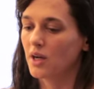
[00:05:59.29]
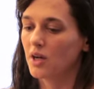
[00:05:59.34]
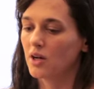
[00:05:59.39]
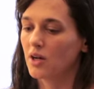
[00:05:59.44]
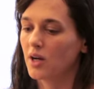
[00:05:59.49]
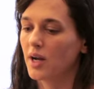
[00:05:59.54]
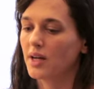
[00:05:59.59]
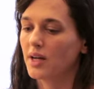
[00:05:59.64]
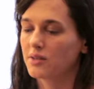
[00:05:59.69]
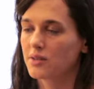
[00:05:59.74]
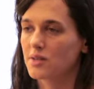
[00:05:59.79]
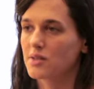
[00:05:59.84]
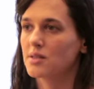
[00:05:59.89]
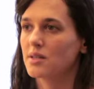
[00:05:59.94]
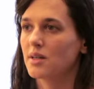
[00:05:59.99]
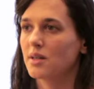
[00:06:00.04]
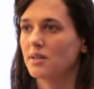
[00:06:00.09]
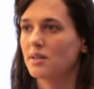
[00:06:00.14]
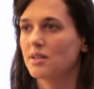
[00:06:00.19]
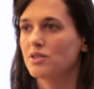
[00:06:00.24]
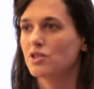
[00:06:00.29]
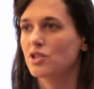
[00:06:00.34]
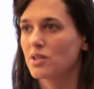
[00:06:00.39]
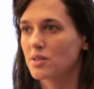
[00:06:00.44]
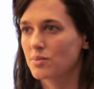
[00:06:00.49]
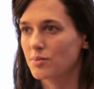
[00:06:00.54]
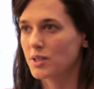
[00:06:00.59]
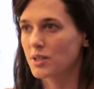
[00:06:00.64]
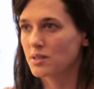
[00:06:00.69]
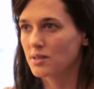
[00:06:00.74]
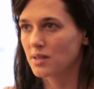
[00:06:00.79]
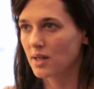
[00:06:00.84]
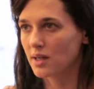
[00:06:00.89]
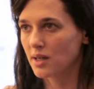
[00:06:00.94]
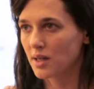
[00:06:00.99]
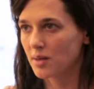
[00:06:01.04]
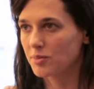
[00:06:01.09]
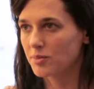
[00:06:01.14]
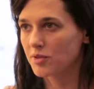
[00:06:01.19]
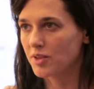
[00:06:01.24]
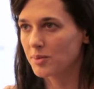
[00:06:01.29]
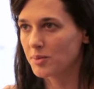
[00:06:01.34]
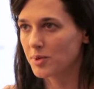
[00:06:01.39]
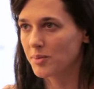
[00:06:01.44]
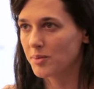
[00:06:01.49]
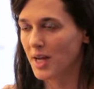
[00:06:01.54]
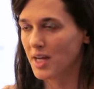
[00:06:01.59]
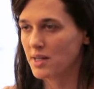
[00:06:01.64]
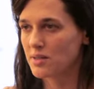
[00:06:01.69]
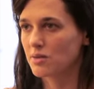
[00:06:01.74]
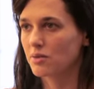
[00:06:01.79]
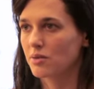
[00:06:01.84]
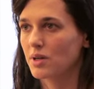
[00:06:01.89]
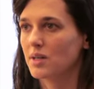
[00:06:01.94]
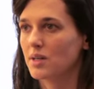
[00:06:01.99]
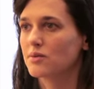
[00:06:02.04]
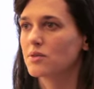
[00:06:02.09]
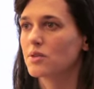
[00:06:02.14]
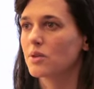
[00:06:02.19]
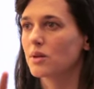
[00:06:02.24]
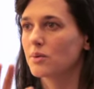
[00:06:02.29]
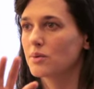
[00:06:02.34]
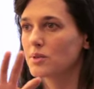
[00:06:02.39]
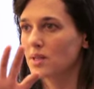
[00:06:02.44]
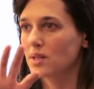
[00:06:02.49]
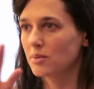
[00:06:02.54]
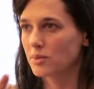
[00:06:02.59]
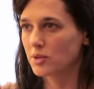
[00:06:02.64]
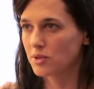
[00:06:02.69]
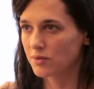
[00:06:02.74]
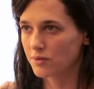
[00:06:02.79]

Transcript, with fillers: Her eldest son had just been dug up from a mass grave, so I was able to